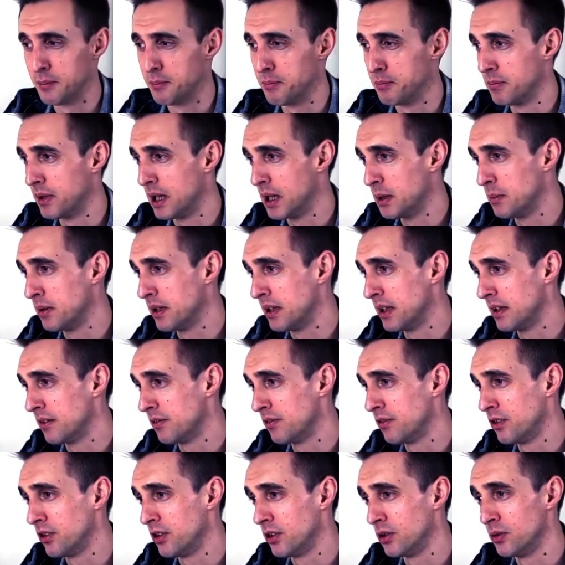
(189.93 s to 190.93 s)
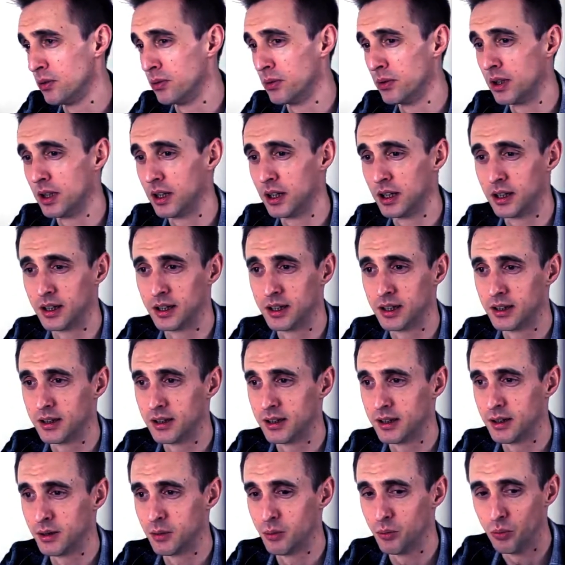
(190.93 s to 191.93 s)
Maybe if you
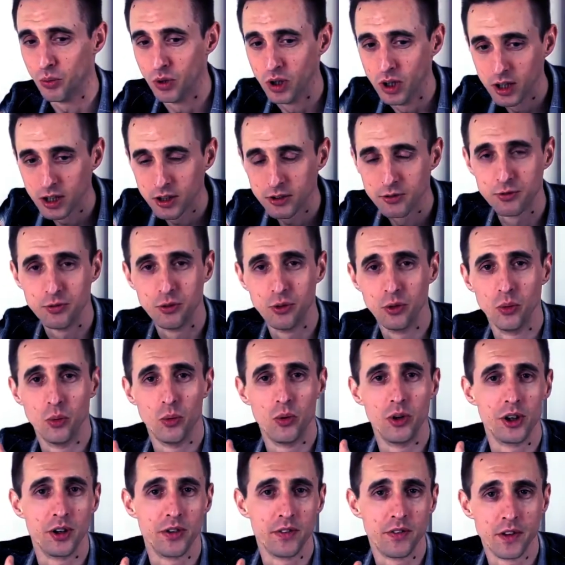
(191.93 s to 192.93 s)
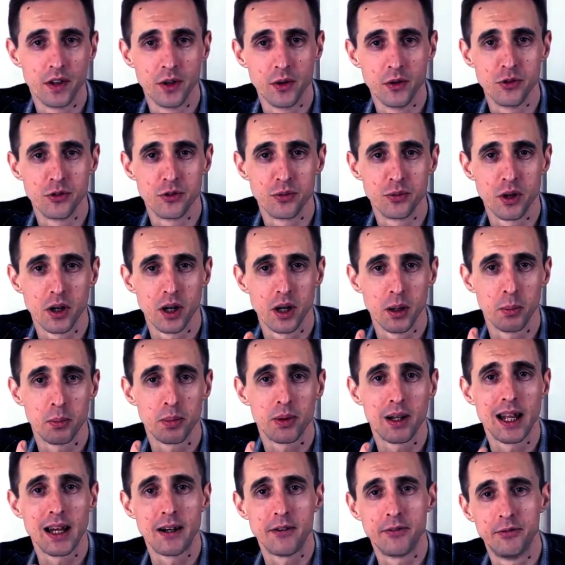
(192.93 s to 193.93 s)
work for one of those
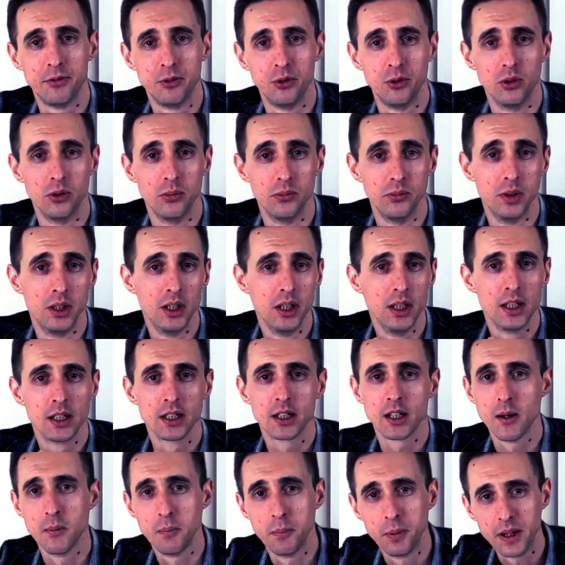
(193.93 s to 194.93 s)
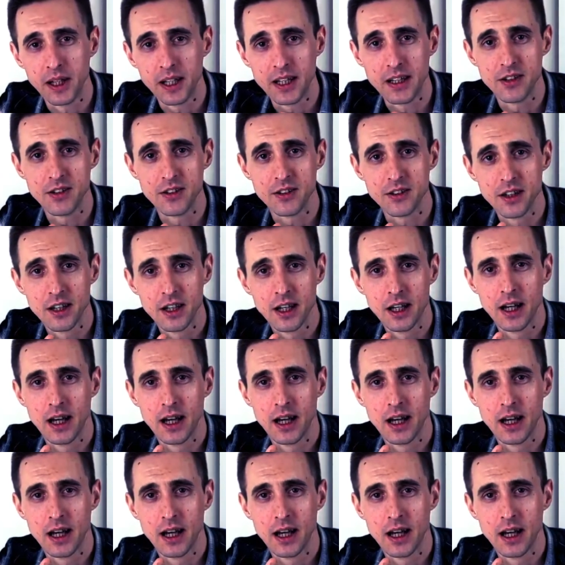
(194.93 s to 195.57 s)
platform companies,